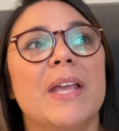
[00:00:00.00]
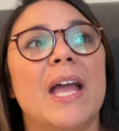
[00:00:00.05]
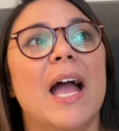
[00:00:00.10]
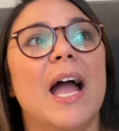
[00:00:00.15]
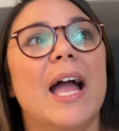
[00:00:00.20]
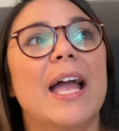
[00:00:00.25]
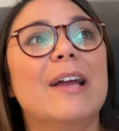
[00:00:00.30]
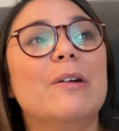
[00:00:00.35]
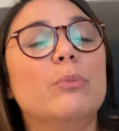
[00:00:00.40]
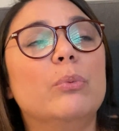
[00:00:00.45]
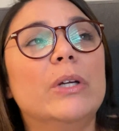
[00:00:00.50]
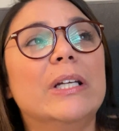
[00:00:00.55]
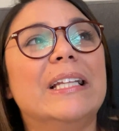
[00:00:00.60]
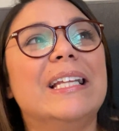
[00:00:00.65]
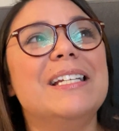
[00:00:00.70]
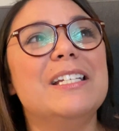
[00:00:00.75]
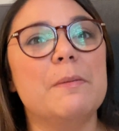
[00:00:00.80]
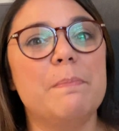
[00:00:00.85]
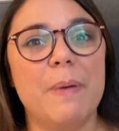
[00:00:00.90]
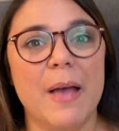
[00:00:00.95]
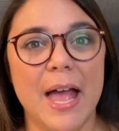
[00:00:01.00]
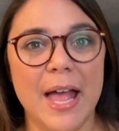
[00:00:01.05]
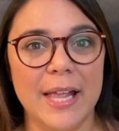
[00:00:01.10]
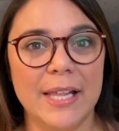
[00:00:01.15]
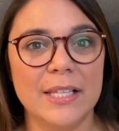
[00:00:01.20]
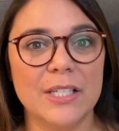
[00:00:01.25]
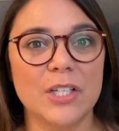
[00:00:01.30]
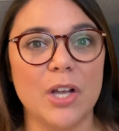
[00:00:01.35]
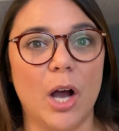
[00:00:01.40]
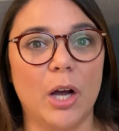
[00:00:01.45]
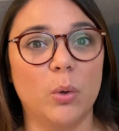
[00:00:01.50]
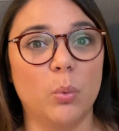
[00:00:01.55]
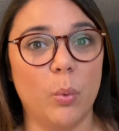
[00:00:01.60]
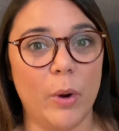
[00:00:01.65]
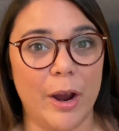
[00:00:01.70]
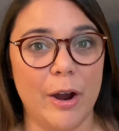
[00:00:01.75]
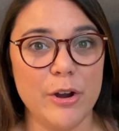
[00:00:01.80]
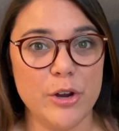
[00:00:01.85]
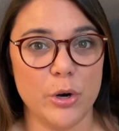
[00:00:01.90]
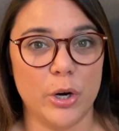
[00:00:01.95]
It really depends on
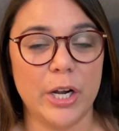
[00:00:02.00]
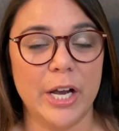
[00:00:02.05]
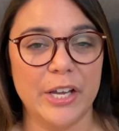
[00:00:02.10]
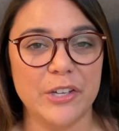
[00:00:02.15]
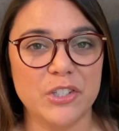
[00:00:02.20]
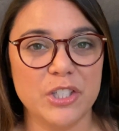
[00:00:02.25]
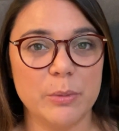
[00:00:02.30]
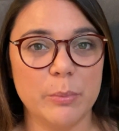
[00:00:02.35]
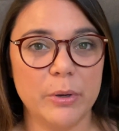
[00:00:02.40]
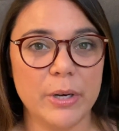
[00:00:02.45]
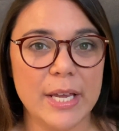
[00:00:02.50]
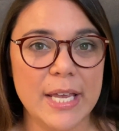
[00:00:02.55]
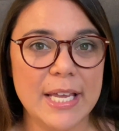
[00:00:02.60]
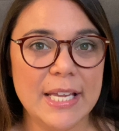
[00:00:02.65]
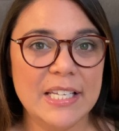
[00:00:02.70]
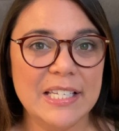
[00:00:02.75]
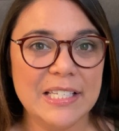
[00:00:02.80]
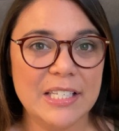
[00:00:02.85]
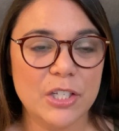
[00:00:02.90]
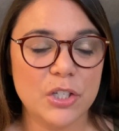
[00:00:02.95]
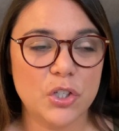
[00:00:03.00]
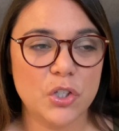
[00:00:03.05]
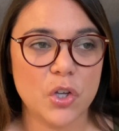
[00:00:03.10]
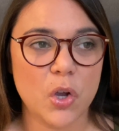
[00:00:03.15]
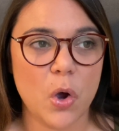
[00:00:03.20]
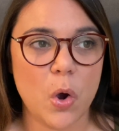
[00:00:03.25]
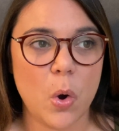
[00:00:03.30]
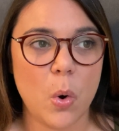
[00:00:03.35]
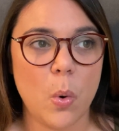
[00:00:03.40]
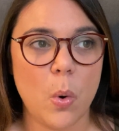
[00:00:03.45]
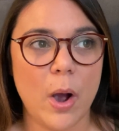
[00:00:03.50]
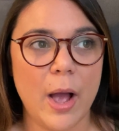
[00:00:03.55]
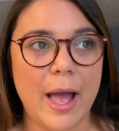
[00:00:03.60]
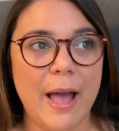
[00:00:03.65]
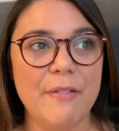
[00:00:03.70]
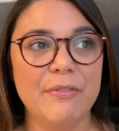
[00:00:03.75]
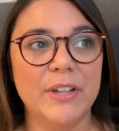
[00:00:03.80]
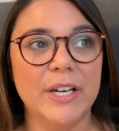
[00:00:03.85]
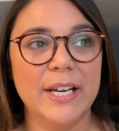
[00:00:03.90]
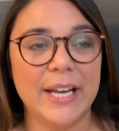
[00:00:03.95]
where your customer is. So
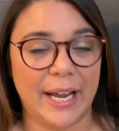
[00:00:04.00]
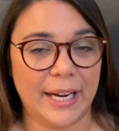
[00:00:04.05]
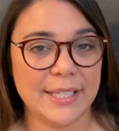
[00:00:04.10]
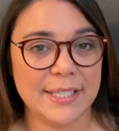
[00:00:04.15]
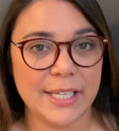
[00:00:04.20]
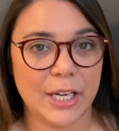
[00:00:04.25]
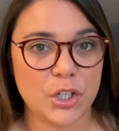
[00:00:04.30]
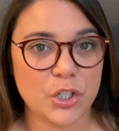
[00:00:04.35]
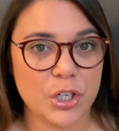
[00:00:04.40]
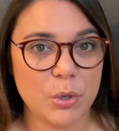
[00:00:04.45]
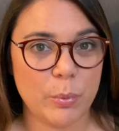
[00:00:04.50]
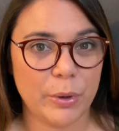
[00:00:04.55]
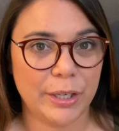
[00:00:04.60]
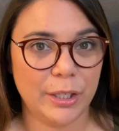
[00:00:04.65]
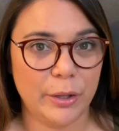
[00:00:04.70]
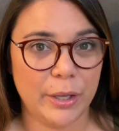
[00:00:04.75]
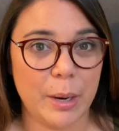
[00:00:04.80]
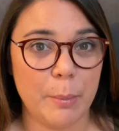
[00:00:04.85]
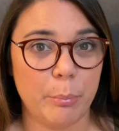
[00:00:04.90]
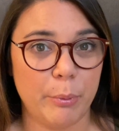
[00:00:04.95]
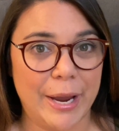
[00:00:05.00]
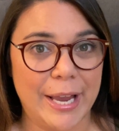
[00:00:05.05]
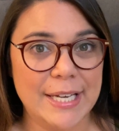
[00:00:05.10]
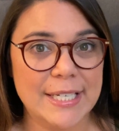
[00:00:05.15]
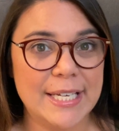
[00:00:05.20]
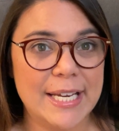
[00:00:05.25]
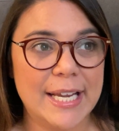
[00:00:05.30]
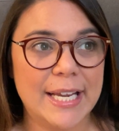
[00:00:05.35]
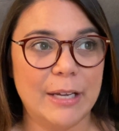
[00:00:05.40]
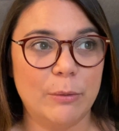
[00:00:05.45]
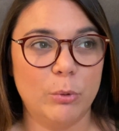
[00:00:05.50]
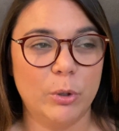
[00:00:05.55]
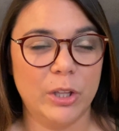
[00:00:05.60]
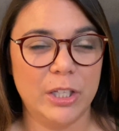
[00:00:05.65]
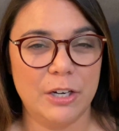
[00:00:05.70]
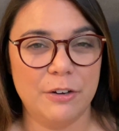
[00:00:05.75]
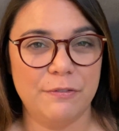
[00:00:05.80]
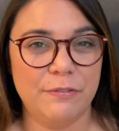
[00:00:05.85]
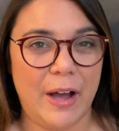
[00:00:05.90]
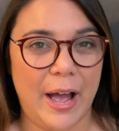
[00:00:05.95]
in the next section, we're going to look at branding and
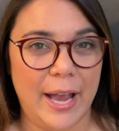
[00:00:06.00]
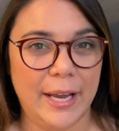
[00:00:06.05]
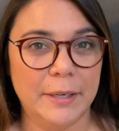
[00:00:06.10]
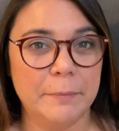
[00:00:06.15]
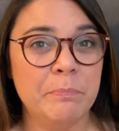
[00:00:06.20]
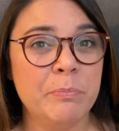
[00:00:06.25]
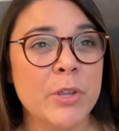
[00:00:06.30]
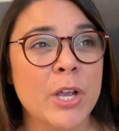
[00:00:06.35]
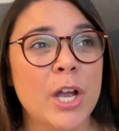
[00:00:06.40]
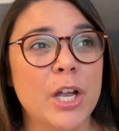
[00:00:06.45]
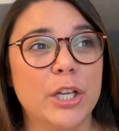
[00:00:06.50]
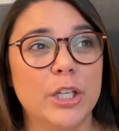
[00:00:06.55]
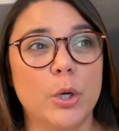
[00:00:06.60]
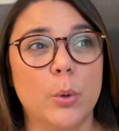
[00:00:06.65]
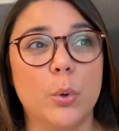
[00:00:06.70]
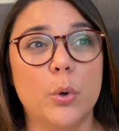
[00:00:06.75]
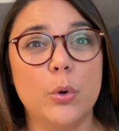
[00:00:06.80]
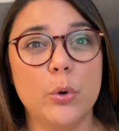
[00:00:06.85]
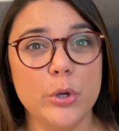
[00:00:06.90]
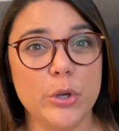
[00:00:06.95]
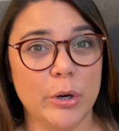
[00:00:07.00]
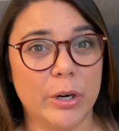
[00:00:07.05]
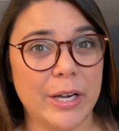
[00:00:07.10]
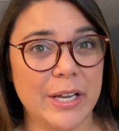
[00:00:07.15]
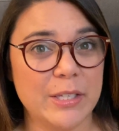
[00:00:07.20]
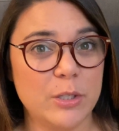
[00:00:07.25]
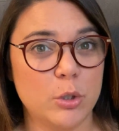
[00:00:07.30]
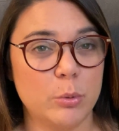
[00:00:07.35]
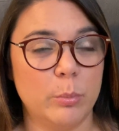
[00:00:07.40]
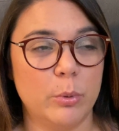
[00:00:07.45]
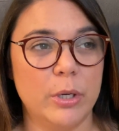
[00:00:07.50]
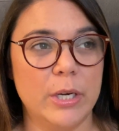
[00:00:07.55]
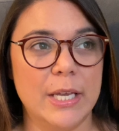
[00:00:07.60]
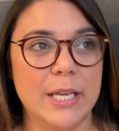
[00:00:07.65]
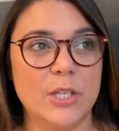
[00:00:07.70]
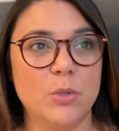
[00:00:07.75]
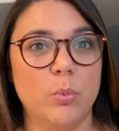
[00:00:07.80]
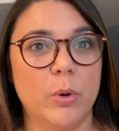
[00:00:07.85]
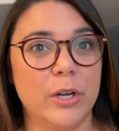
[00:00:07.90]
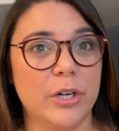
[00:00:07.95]
really define, who your customer
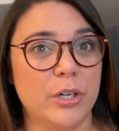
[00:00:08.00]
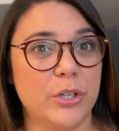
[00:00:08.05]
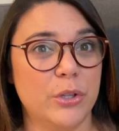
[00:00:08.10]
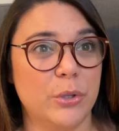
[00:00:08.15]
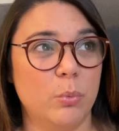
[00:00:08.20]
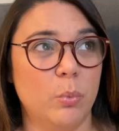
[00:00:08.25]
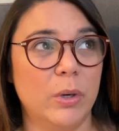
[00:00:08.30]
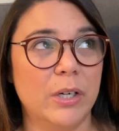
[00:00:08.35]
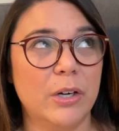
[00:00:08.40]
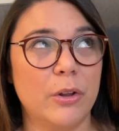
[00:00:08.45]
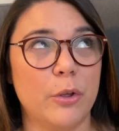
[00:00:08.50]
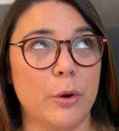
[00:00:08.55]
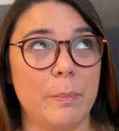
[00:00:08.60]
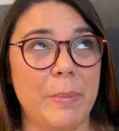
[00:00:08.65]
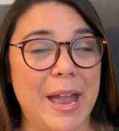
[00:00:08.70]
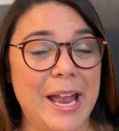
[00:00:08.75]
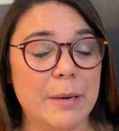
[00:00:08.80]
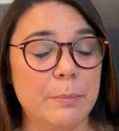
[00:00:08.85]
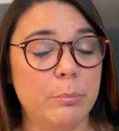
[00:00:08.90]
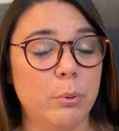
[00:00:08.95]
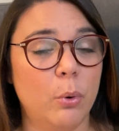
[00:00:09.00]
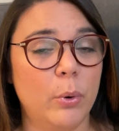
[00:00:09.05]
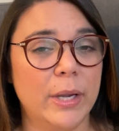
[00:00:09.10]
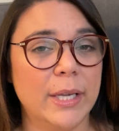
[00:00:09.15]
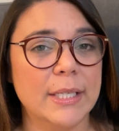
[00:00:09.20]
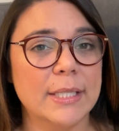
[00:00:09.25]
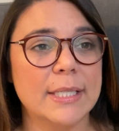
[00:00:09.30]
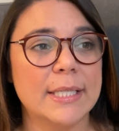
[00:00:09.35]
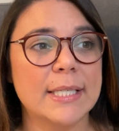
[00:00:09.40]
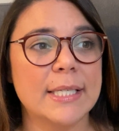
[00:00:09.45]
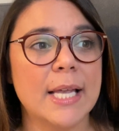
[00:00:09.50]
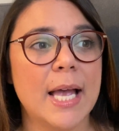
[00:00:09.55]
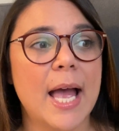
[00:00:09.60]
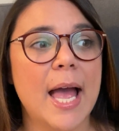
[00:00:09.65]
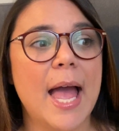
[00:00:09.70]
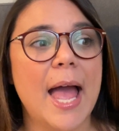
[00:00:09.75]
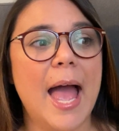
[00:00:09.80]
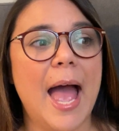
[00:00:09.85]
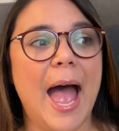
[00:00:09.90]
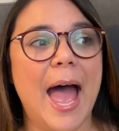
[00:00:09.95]
is, what are their pain points,
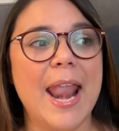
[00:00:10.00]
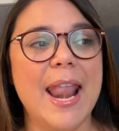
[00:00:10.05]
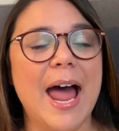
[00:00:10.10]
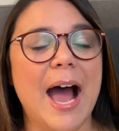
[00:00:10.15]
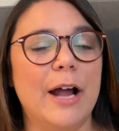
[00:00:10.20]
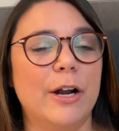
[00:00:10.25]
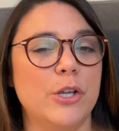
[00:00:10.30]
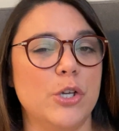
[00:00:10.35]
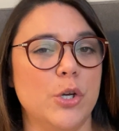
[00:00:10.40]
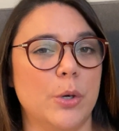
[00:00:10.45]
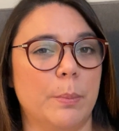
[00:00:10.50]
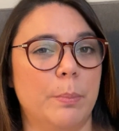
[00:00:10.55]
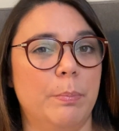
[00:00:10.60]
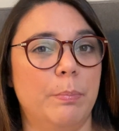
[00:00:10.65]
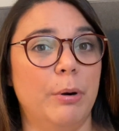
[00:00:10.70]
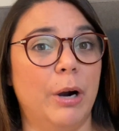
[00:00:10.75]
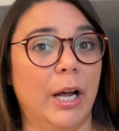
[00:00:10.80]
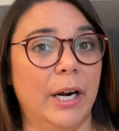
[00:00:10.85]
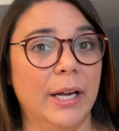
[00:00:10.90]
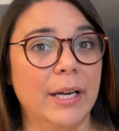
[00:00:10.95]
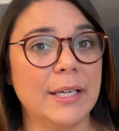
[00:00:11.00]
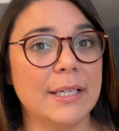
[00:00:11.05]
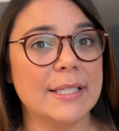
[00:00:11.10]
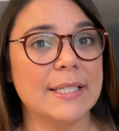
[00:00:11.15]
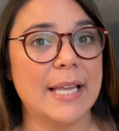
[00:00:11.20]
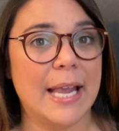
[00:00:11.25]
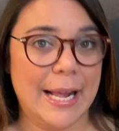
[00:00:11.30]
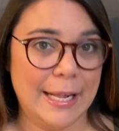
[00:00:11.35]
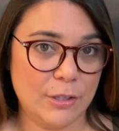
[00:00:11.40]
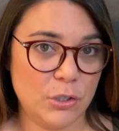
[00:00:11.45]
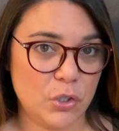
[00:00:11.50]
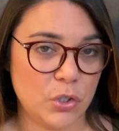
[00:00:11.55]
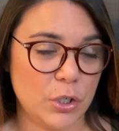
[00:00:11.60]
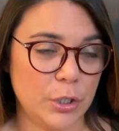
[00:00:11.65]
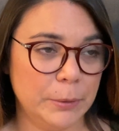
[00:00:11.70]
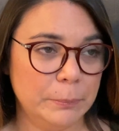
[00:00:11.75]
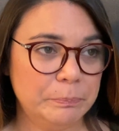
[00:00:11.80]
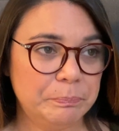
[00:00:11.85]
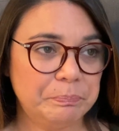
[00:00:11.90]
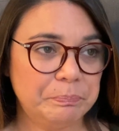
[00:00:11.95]
and how do your products answer